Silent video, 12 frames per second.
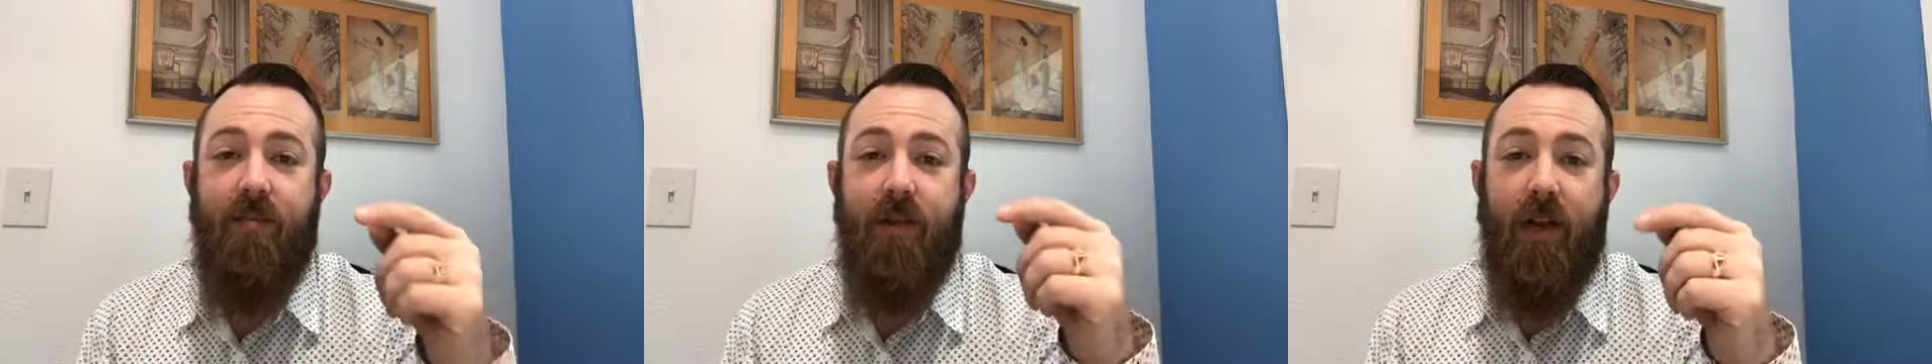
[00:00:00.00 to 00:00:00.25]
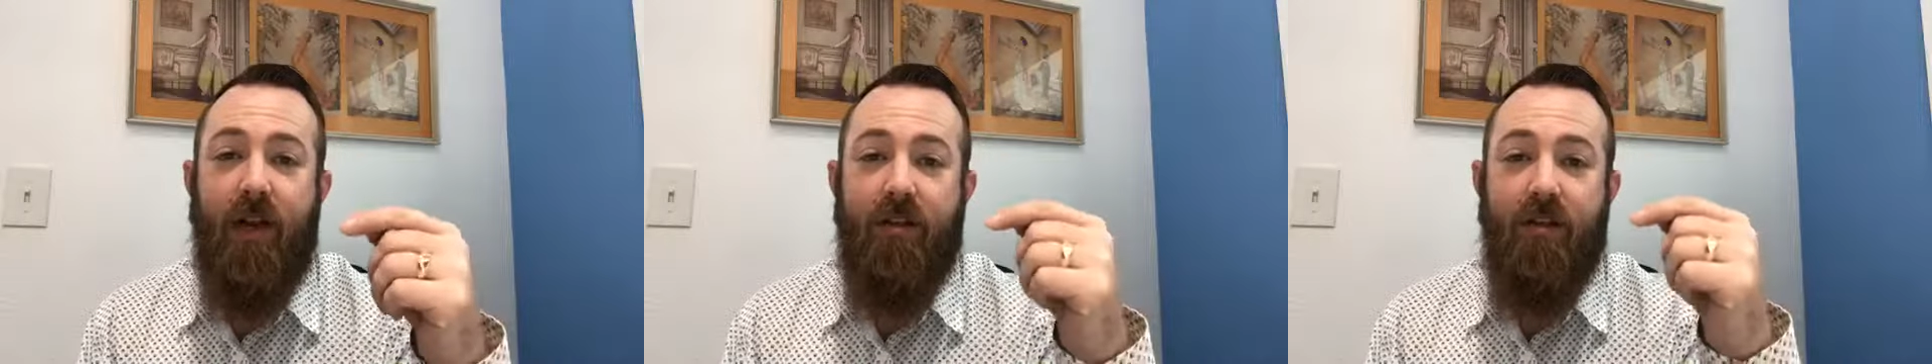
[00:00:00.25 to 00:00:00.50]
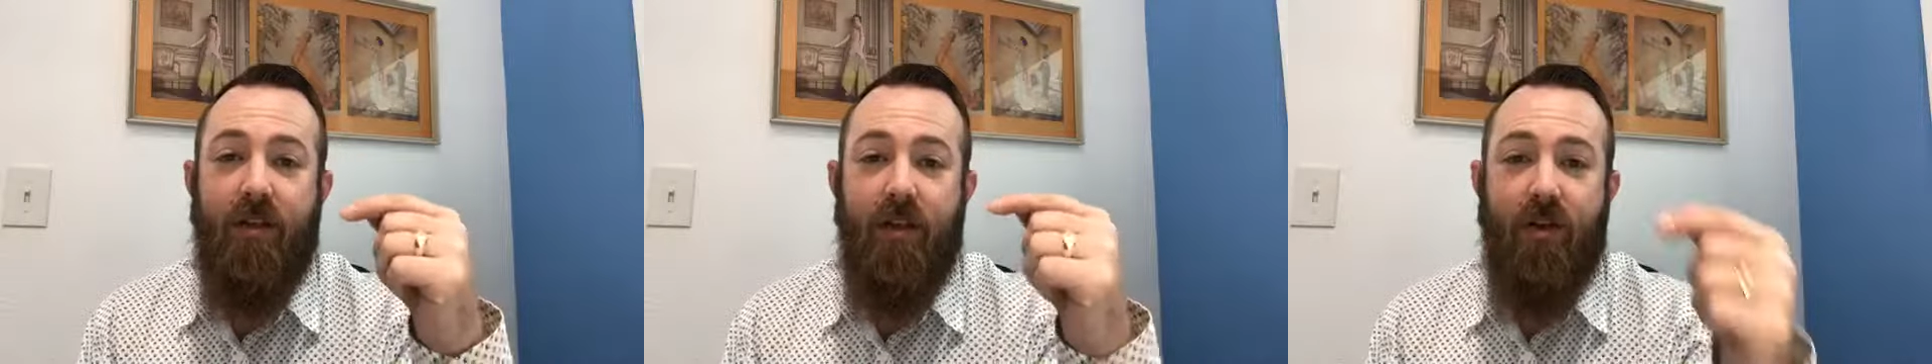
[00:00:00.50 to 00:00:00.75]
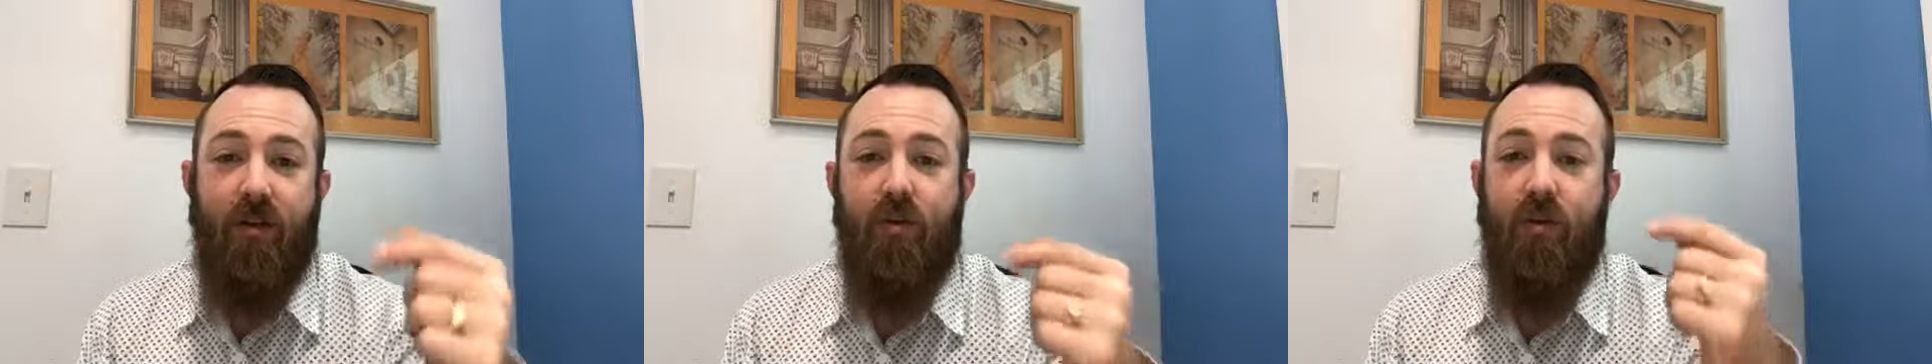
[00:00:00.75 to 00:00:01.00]
but actually a
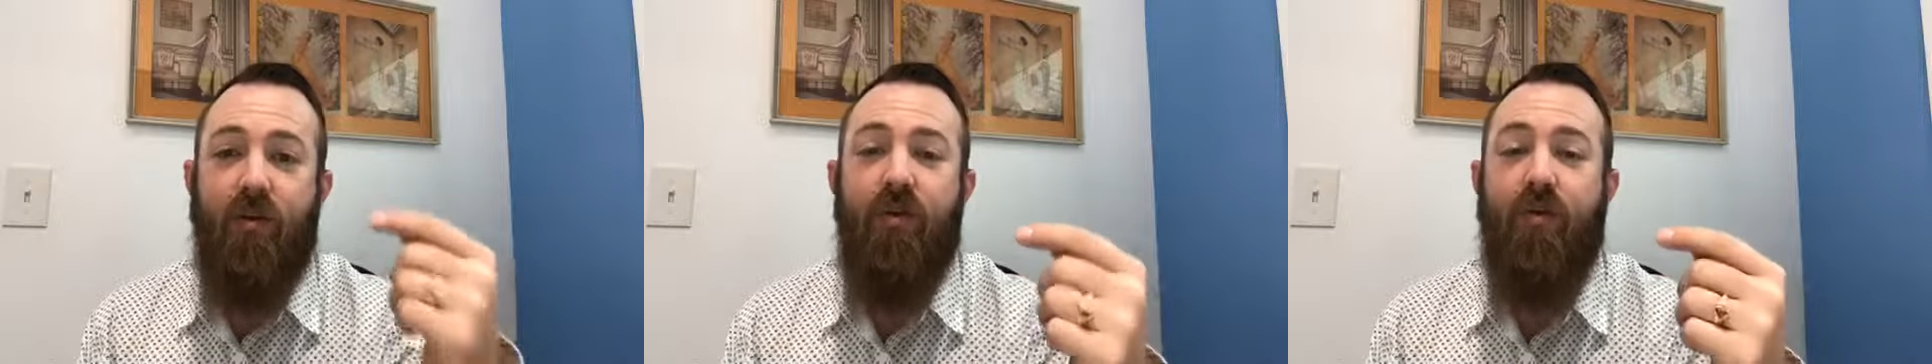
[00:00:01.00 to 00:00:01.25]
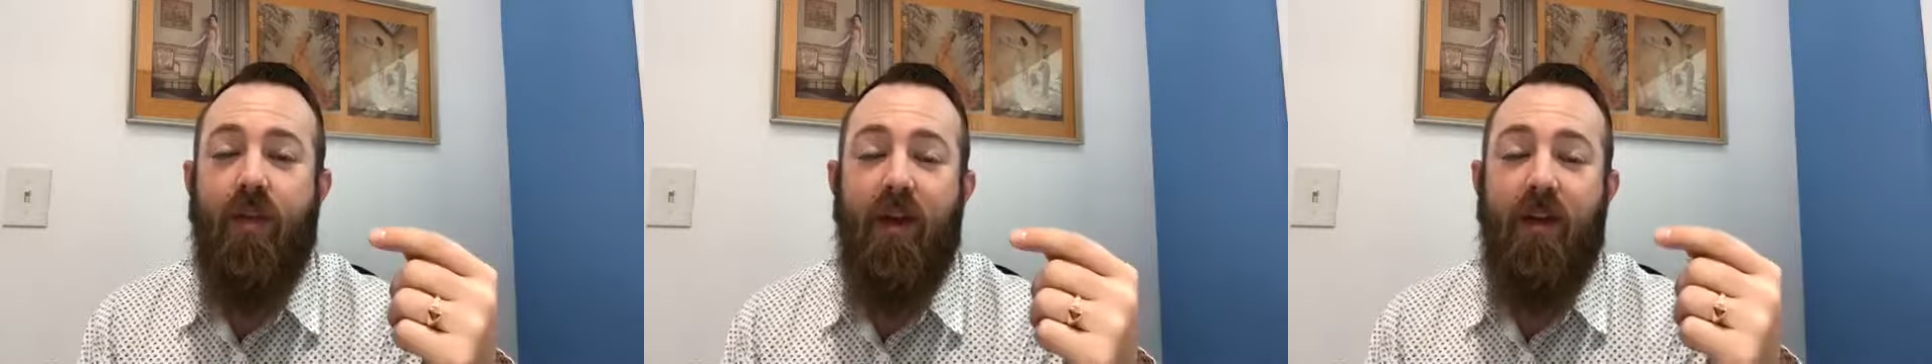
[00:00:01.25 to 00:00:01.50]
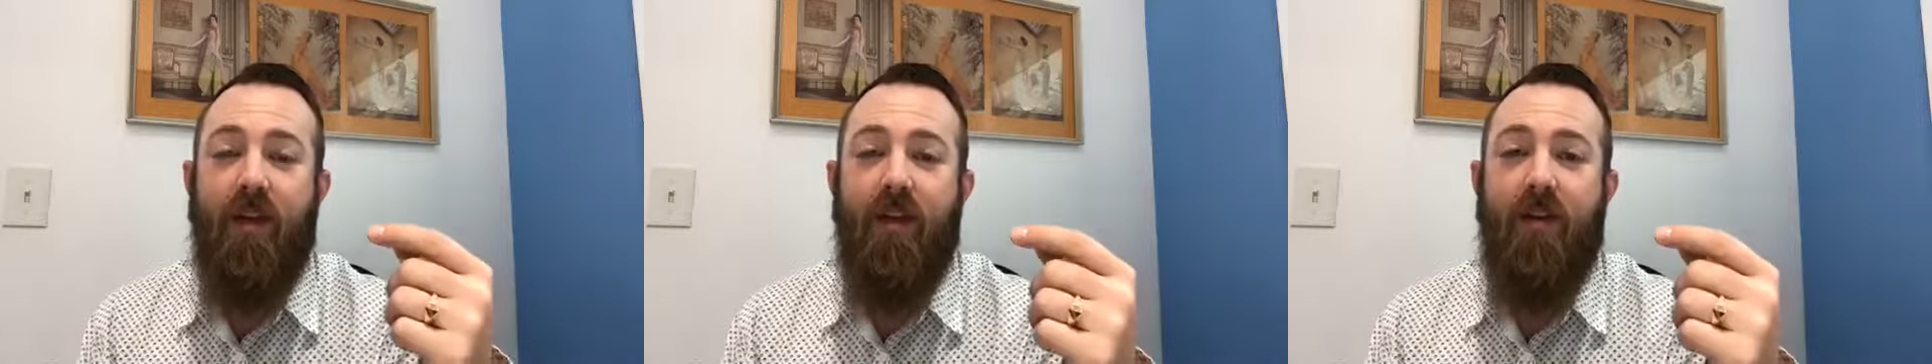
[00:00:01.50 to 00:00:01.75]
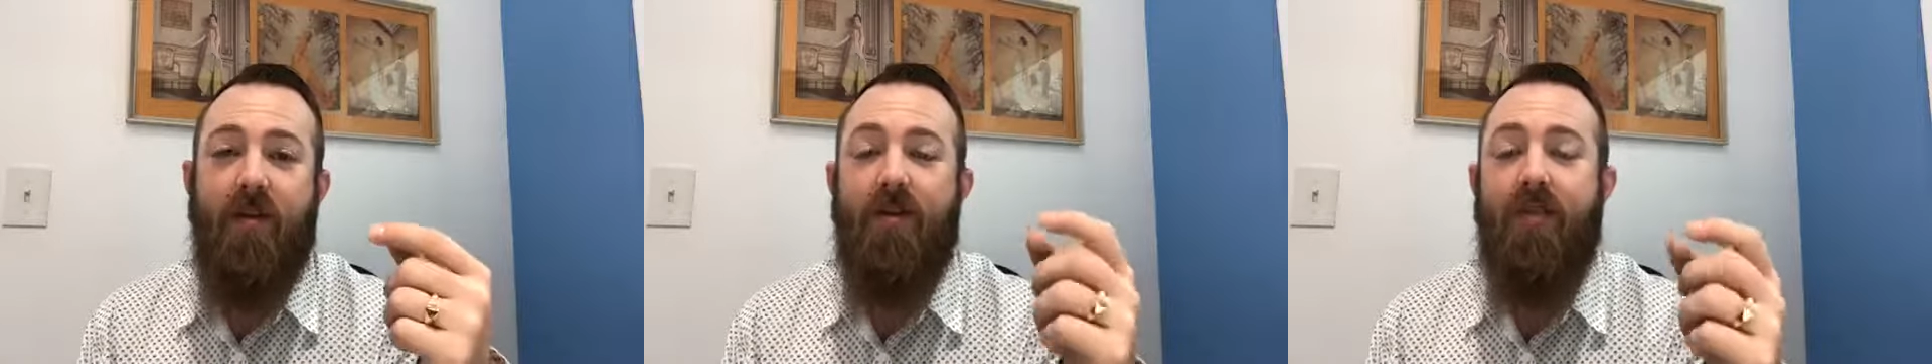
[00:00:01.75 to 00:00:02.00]
groove cut in it,